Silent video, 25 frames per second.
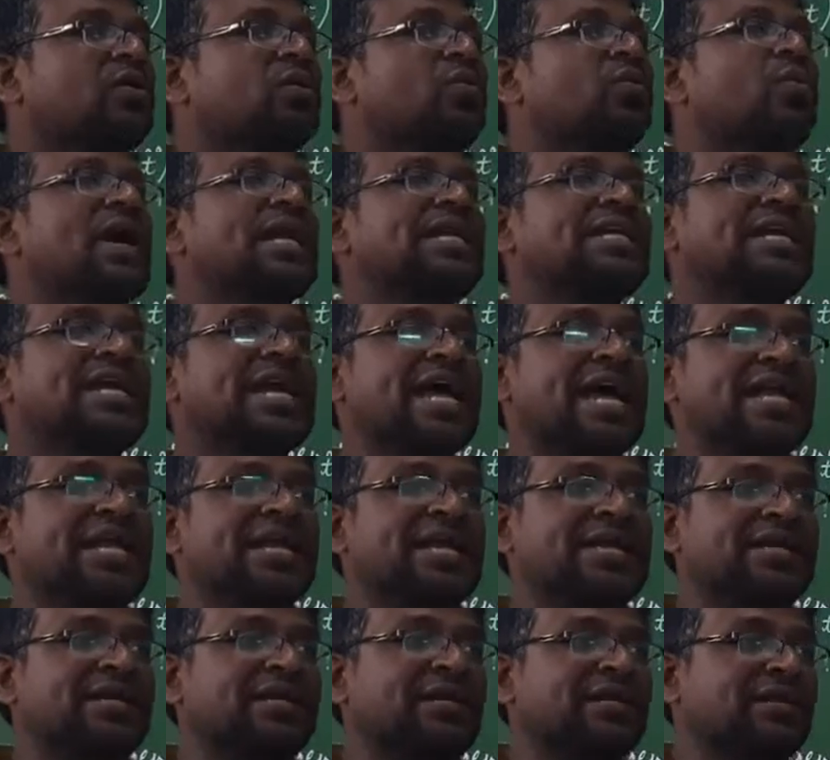one
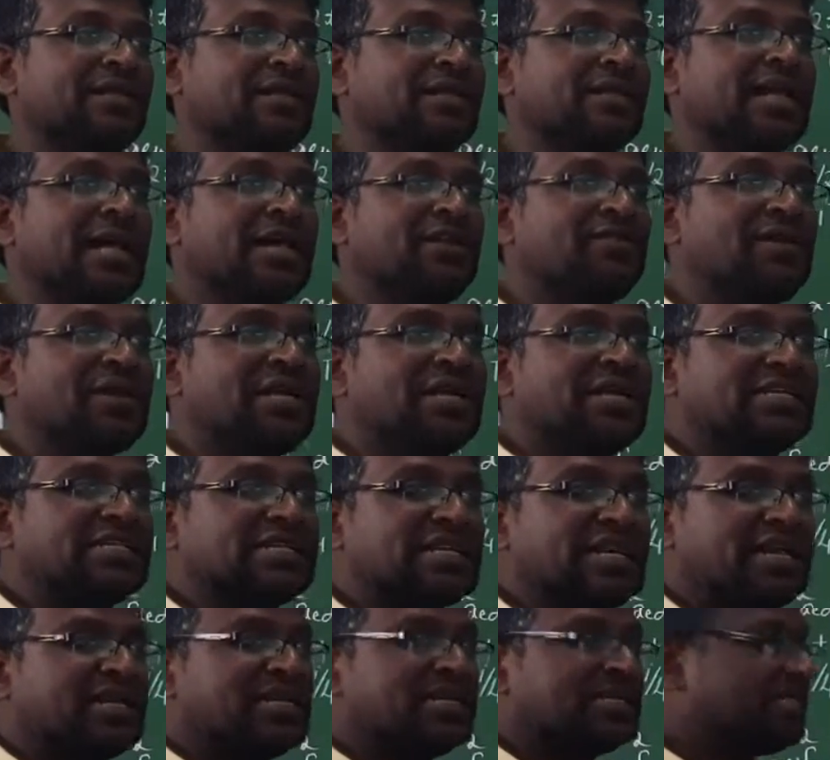character. That we'll
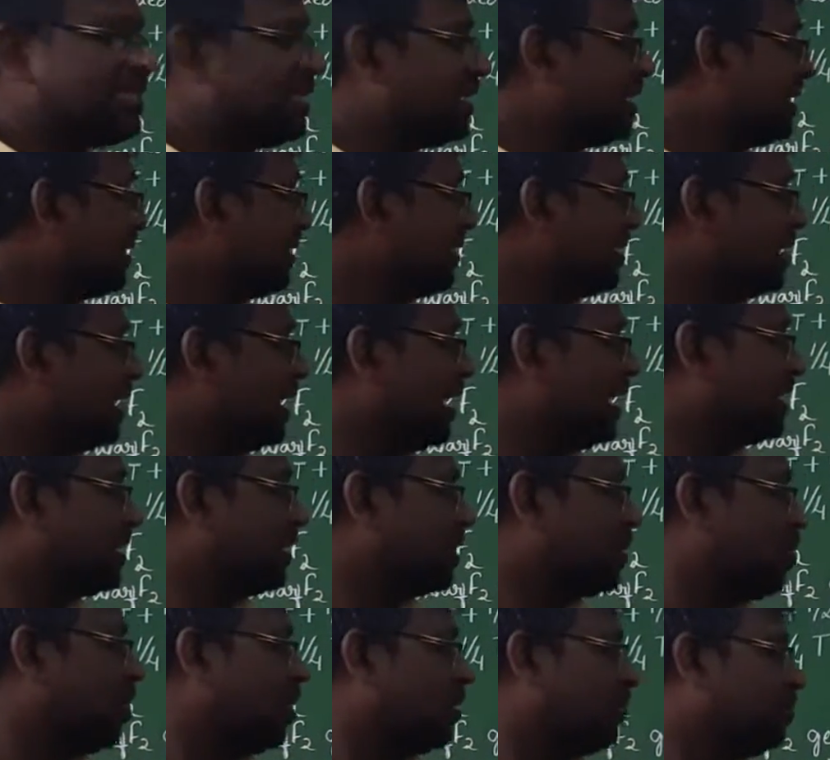discuss
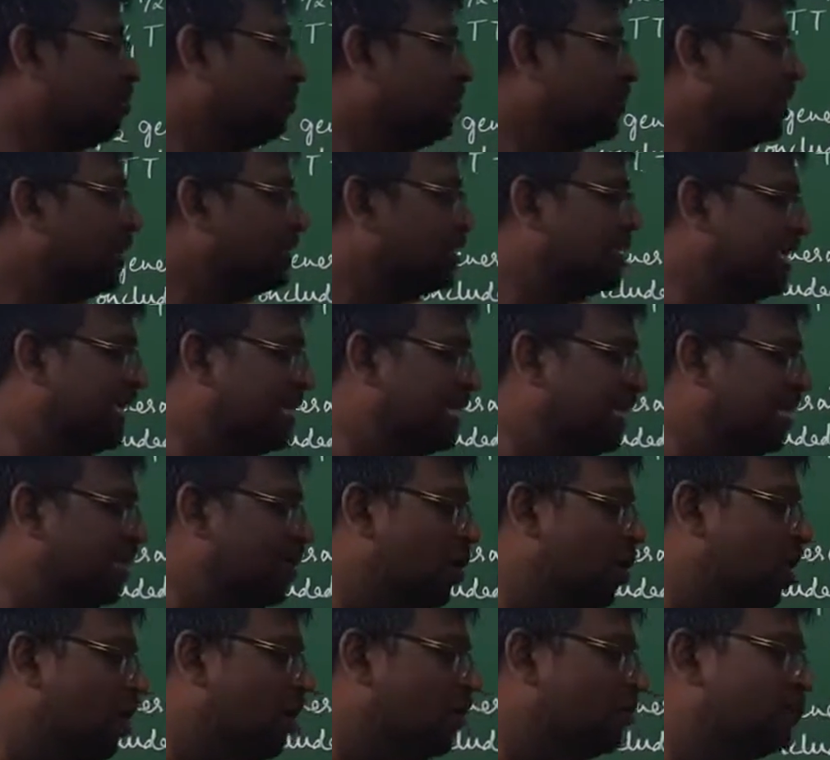later on. See, the
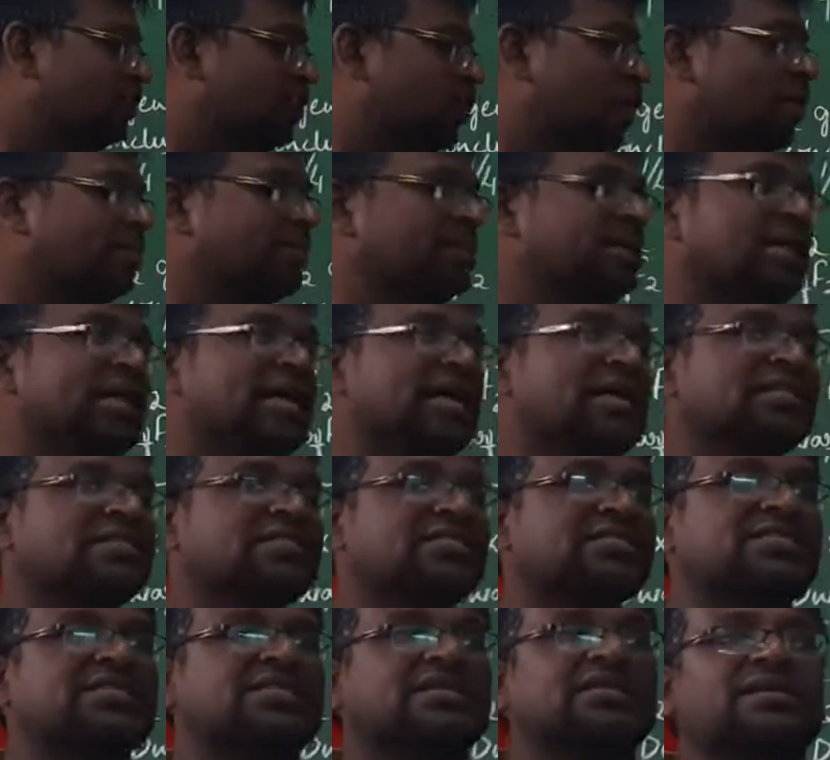law of
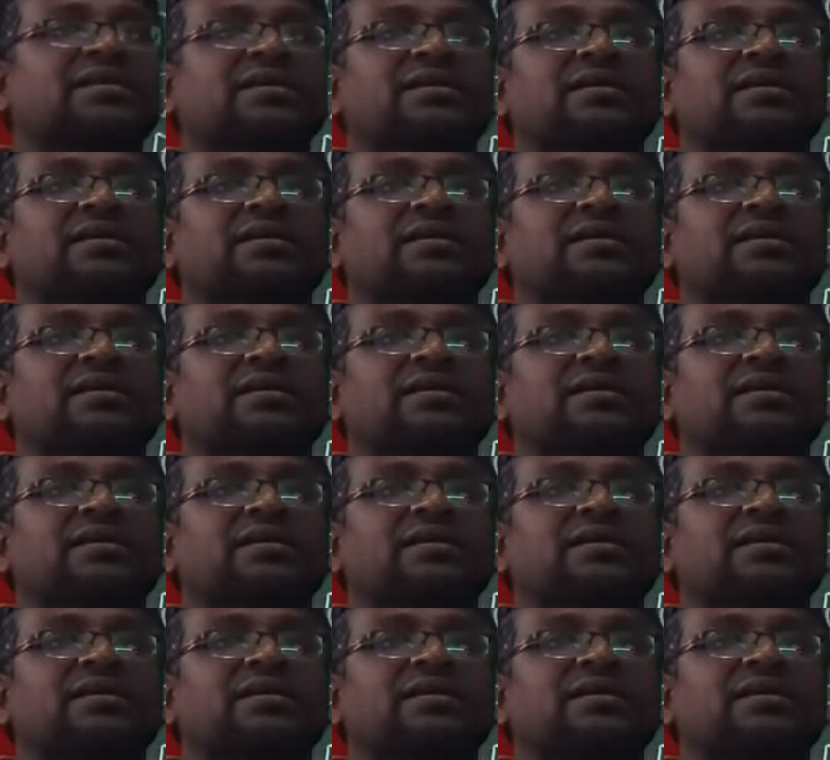dominance,